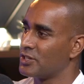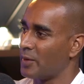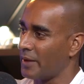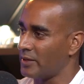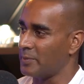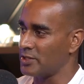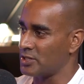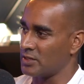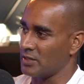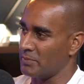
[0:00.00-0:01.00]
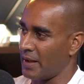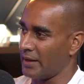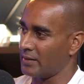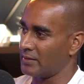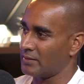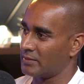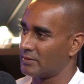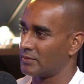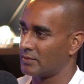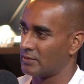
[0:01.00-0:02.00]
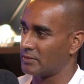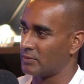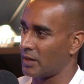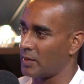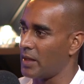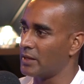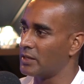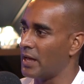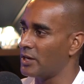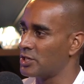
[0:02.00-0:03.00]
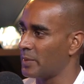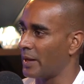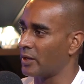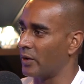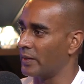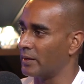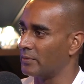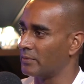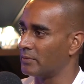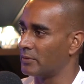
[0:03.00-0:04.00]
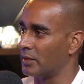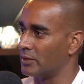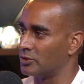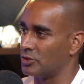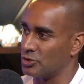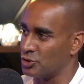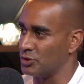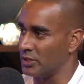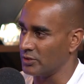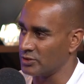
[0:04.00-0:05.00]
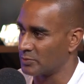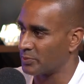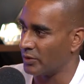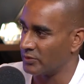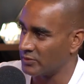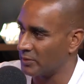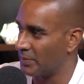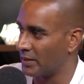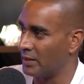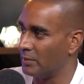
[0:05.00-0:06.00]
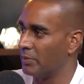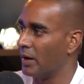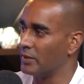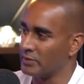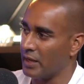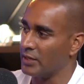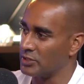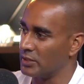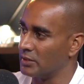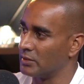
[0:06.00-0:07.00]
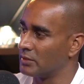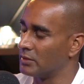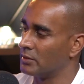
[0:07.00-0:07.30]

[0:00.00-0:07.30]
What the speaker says: go about? You mentioned a mate recommended. How did you outgo and then the due diligence process of picking a buyer's agent? And